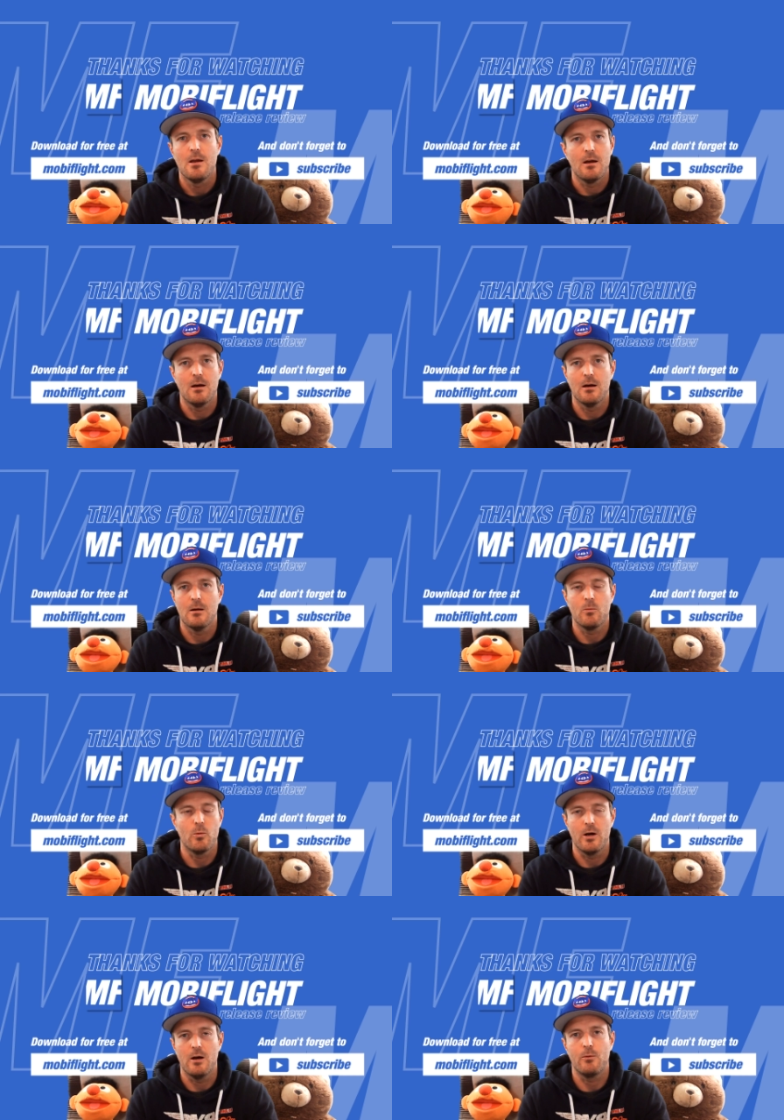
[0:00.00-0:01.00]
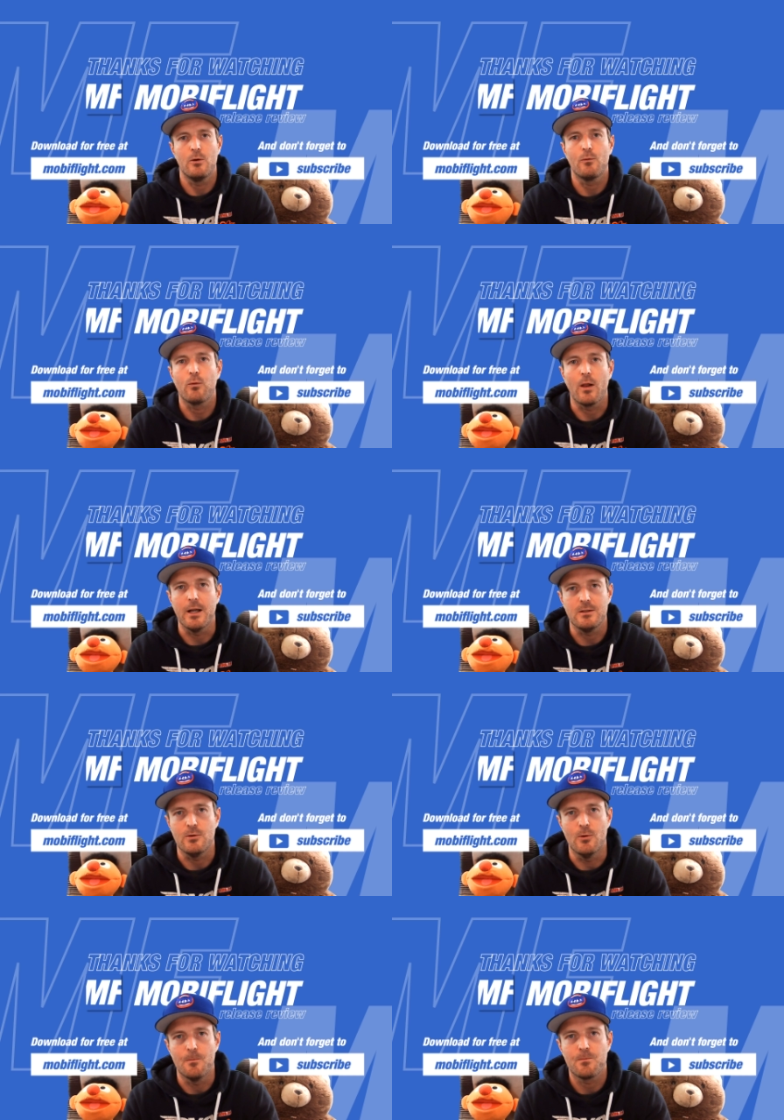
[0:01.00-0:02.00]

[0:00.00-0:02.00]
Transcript: um, wherever you fly to.